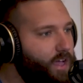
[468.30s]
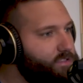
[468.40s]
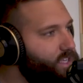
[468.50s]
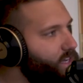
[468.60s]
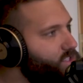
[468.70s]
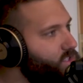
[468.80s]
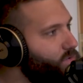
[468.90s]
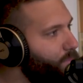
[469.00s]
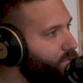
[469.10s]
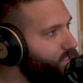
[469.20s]
house actually
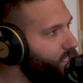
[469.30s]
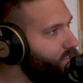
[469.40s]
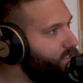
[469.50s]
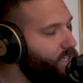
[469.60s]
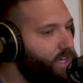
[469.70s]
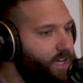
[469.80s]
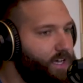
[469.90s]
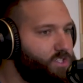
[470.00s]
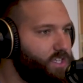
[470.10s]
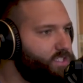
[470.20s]
represents
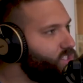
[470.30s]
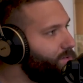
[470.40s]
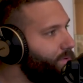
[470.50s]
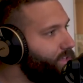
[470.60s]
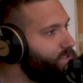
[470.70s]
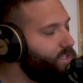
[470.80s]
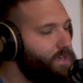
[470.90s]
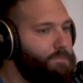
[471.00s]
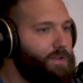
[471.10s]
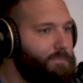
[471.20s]
a transition piece,
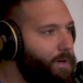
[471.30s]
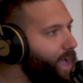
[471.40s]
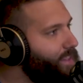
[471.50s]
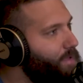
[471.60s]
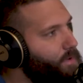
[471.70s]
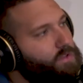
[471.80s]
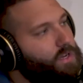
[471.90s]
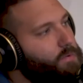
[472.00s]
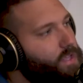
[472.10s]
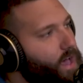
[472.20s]
putting it back in that
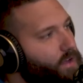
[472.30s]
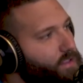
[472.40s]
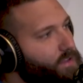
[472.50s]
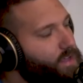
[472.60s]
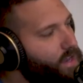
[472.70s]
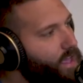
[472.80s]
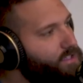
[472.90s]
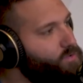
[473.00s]
military mentality. The tiny house